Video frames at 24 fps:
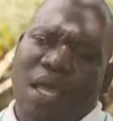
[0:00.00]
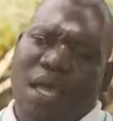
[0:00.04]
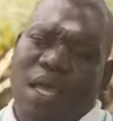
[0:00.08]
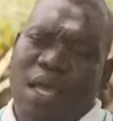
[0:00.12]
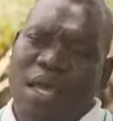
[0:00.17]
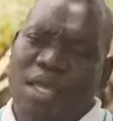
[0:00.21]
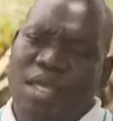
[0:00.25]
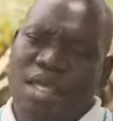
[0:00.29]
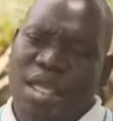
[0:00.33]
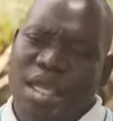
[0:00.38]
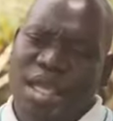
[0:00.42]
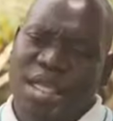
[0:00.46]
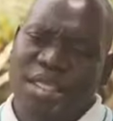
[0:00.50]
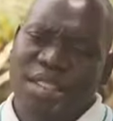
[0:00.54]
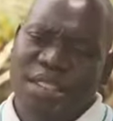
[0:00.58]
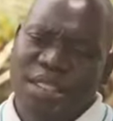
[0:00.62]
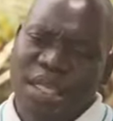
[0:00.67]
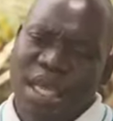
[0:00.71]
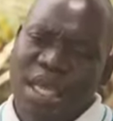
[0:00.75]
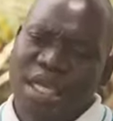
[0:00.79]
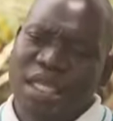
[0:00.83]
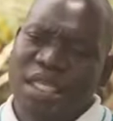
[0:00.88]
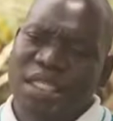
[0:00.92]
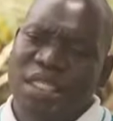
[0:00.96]
And
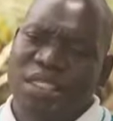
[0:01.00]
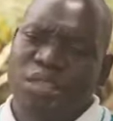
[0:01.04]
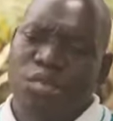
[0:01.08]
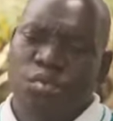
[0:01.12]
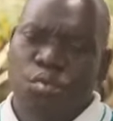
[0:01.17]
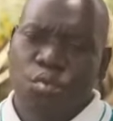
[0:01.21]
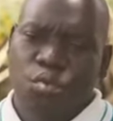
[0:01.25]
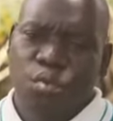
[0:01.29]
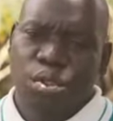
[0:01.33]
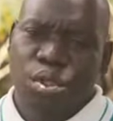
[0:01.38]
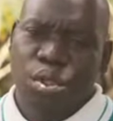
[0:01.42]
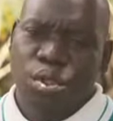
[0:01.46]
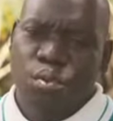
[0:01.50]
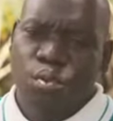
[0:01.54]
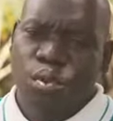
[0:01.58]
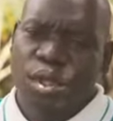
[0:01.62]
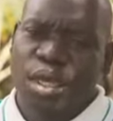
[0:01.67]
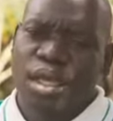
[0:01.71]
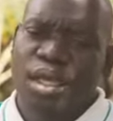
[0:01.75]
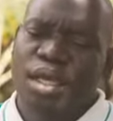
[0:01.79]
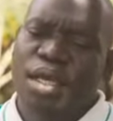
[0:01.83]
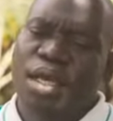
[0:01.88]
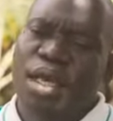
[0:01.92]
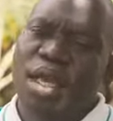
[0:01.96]
exactly the
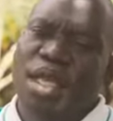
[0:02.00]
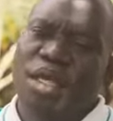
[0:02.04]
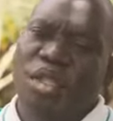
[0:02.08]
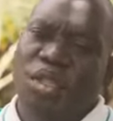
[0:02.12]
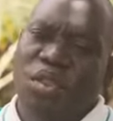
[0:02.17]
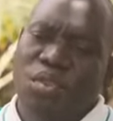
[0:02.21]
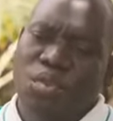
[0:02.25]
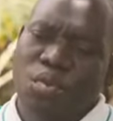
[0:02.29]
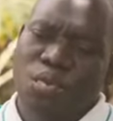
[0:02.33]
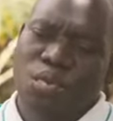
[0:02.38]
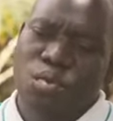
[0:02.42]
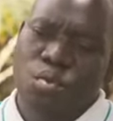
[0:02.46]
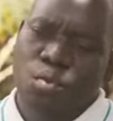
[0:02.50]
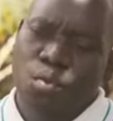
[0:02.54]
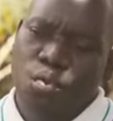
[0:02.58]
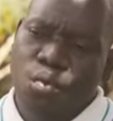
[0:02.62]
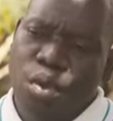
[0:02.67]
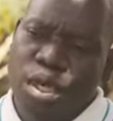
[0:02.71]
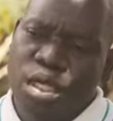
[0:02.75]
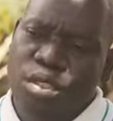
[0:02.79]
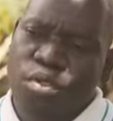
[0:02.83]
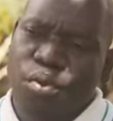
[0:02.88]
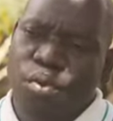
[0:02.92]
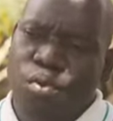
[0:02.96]
way I
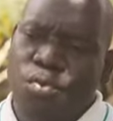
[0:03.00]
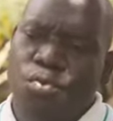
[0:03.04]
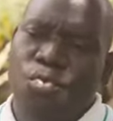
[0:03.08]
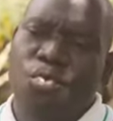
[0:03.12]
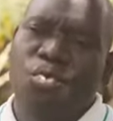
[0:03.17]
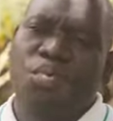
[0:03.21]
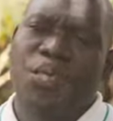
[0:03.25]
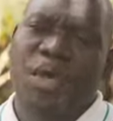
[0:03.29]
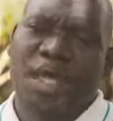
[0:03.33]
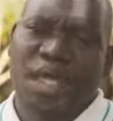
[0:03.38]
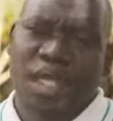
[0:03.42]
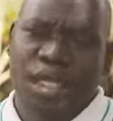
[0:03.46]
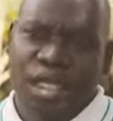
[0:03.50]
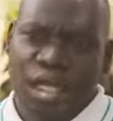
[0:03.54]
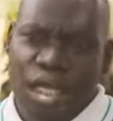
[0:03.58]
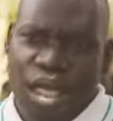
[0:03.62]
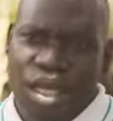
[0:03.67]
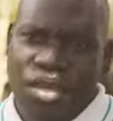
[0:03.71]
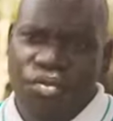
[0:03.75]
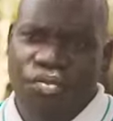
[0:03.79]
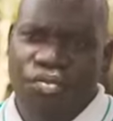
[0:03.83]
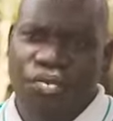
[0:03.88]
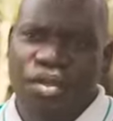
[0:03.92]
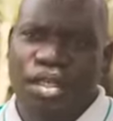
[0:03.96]
went through my
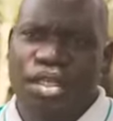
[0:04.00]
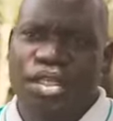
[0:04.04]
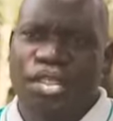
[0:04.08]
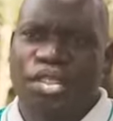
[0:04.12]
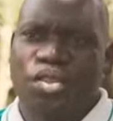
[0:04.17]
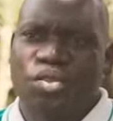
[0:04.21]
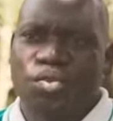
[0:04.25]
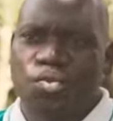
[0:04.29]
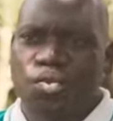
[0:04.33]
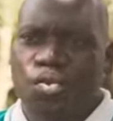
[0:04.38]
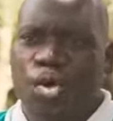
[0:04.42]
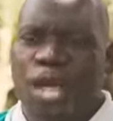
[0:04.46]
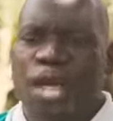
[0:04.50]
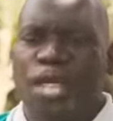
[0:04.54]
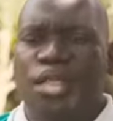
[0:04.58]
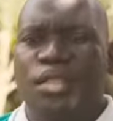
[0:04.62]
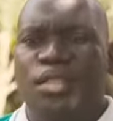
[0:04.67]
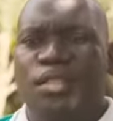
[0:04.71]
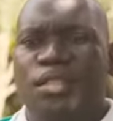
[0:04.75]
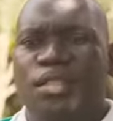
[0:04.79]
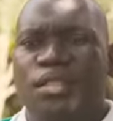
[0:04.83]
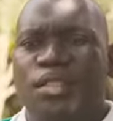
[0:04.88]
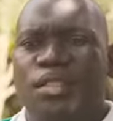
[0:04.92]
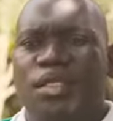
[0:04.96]
life is what
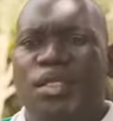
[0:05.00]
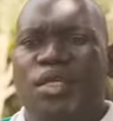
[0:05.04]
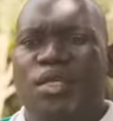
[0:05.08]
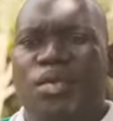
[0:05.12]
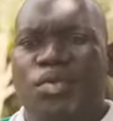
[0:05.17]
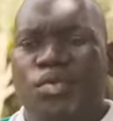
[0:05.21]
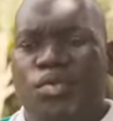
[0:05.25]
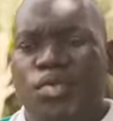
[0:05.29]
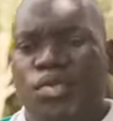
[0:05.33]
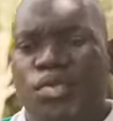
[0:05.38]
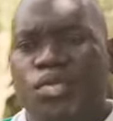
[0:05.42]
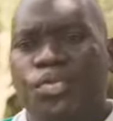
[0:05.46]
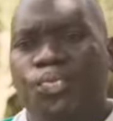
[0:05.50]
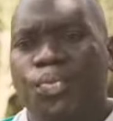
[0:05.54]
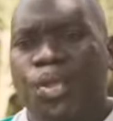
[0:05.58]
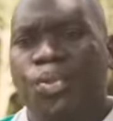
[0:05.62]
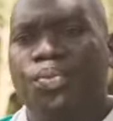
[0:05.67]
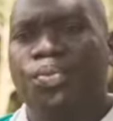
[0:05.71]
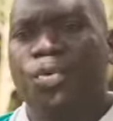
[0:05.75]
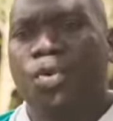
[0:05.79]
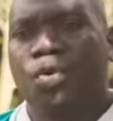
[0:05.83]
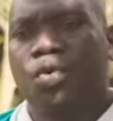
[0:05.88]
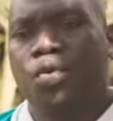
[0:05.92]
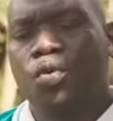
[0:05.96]
those
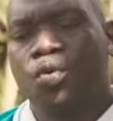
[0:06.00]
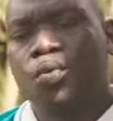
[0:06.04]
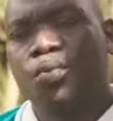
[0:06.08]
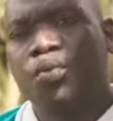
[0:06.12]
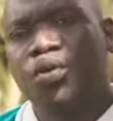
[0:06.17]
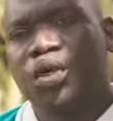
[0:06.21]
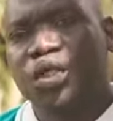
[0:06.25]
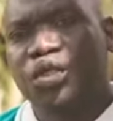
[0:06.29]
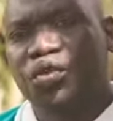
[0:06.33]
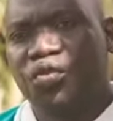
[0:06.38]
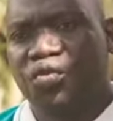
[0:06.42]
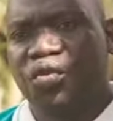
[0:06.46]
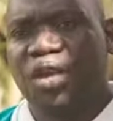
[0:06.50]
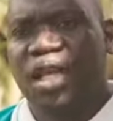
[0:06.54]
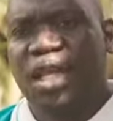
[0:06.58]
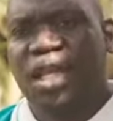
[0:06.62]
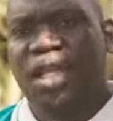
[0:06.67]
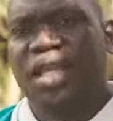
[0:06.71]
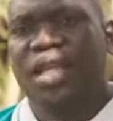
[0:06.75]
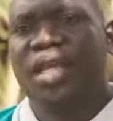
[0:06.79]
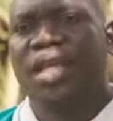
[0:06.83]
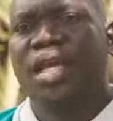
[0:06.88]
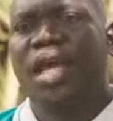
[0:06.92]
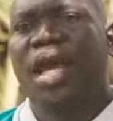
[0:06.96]
people whom we
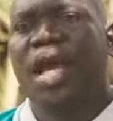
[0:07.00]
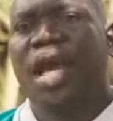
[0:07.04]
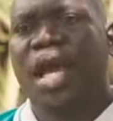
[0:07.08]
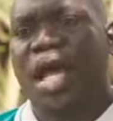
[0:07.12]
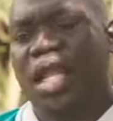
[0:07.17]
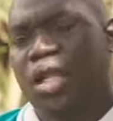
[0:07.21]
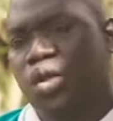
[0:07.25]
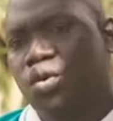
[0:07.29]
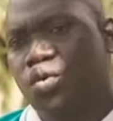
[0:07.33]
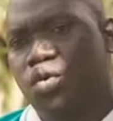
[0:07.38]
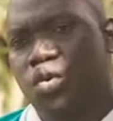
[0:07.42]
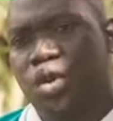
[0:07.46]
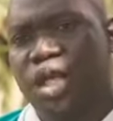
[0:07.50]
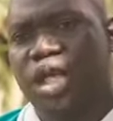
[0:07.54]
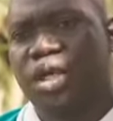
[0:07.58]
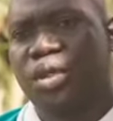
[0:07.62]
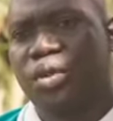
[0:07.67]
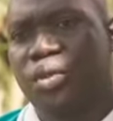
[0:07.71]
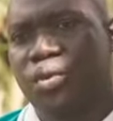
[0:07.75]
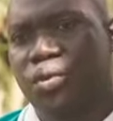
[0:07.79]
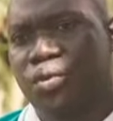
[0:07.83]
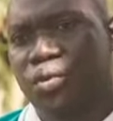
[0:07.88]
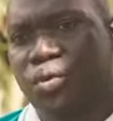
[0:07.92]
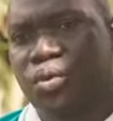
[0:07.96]
train are going
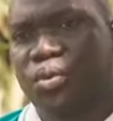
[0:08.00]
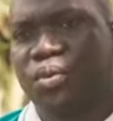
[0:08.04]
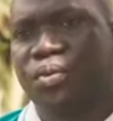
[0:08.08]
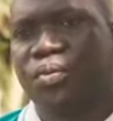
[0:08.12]
through.